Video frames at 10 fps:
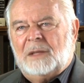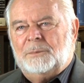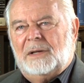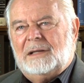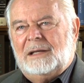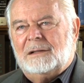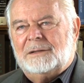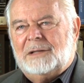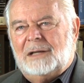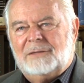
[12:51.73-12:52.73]
but
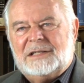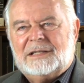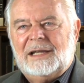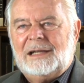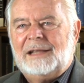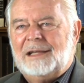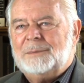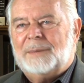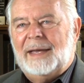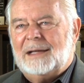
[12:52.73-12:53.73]
he'll never say
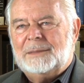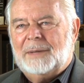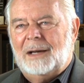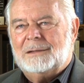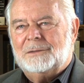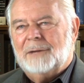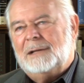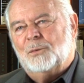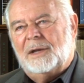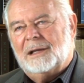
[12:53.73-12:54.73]
anything bad about a
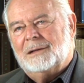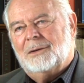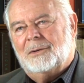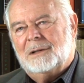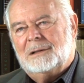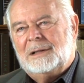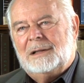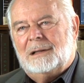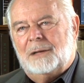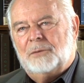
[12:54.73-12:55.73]
right-winger or
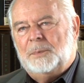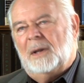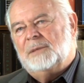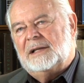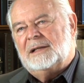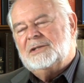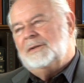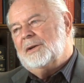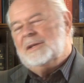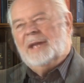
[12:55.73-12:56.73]
a Republican.
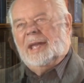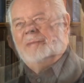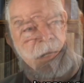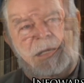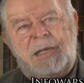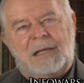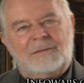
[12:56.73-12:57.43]
So there you have it.